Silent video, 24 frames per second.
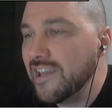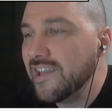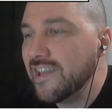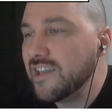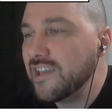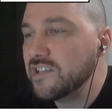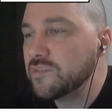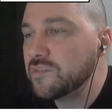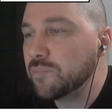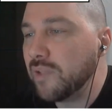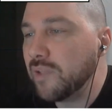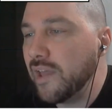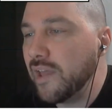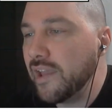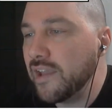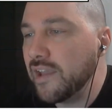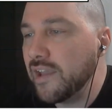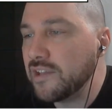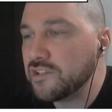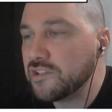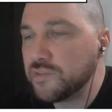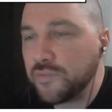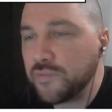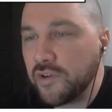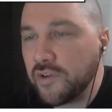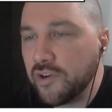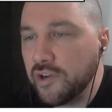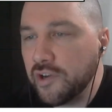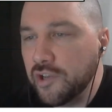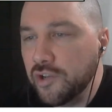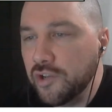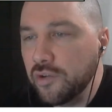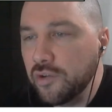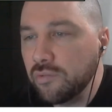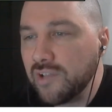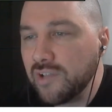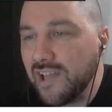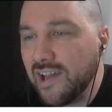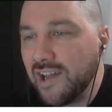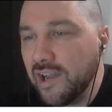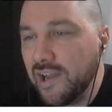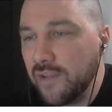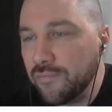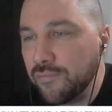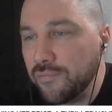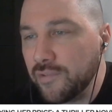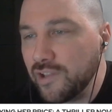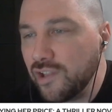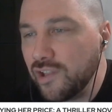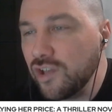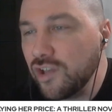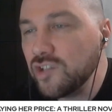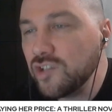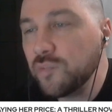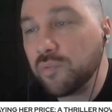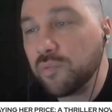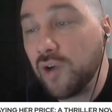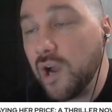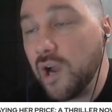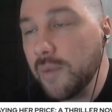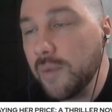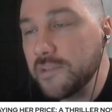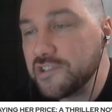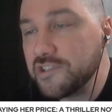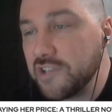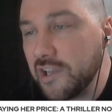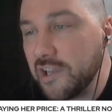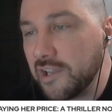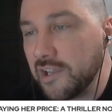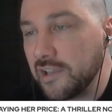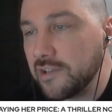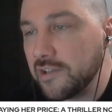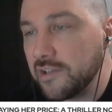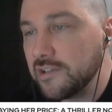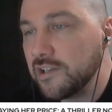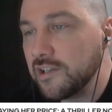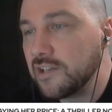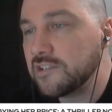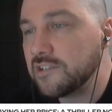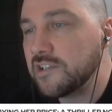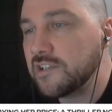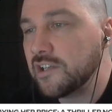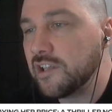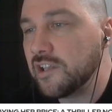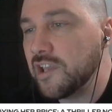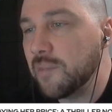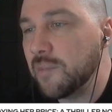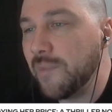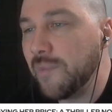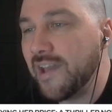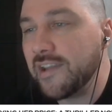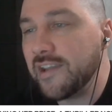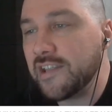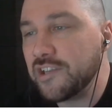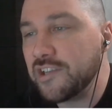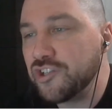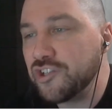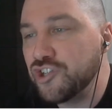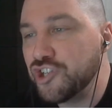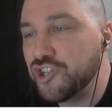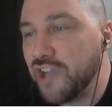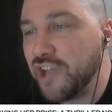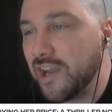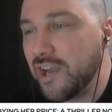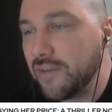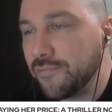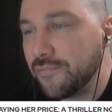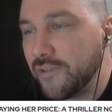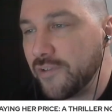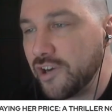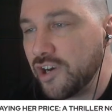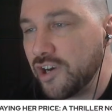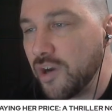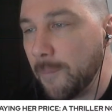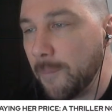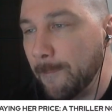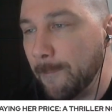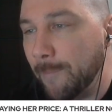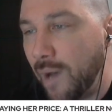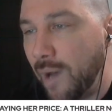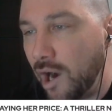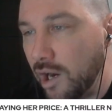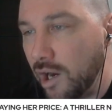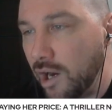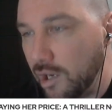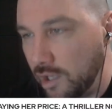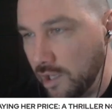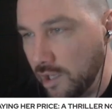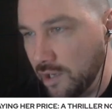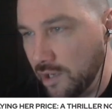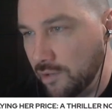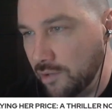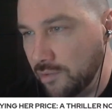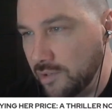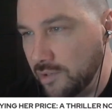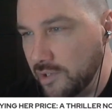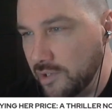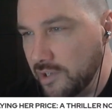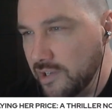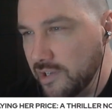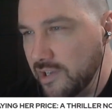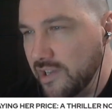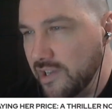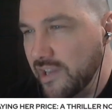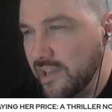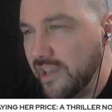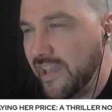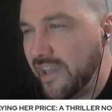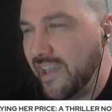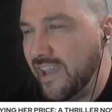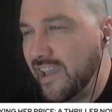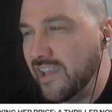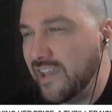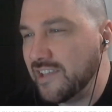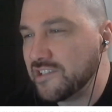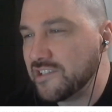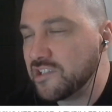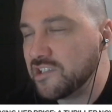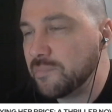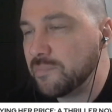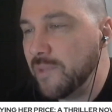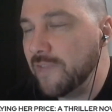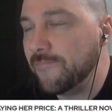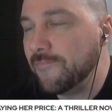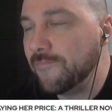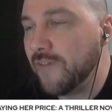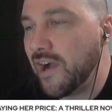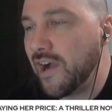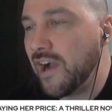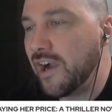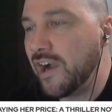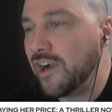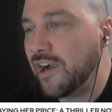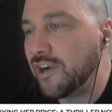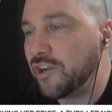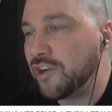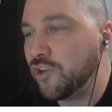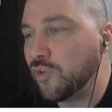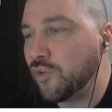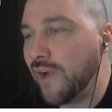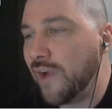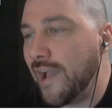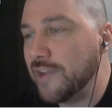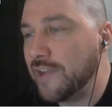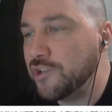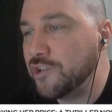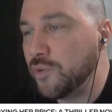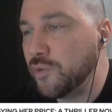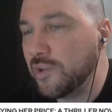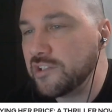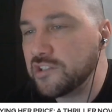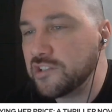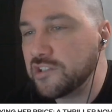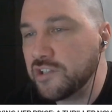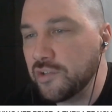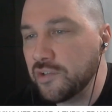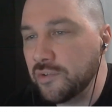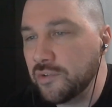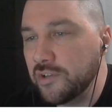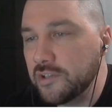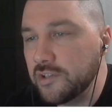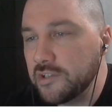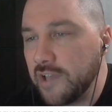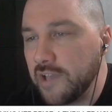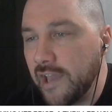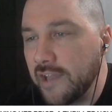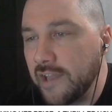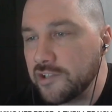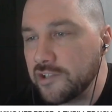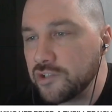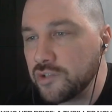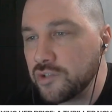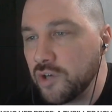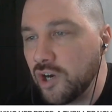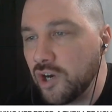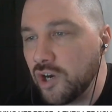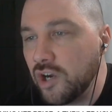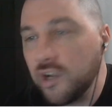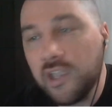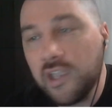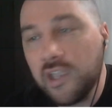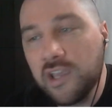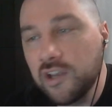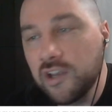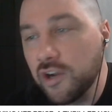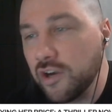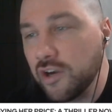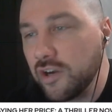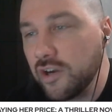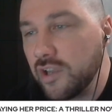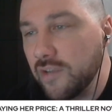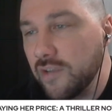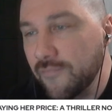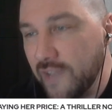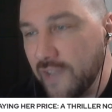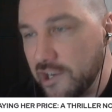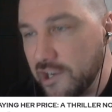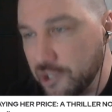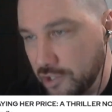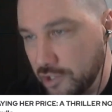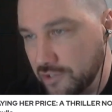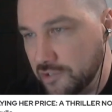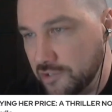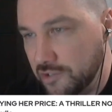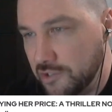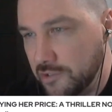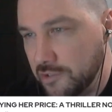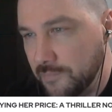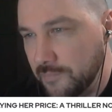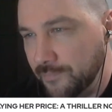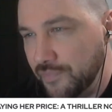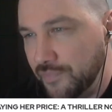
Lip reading: His plans for a new life looked promising until he met Jennifer Barlow, a Spitfire graduate student, headstrong in her convictions.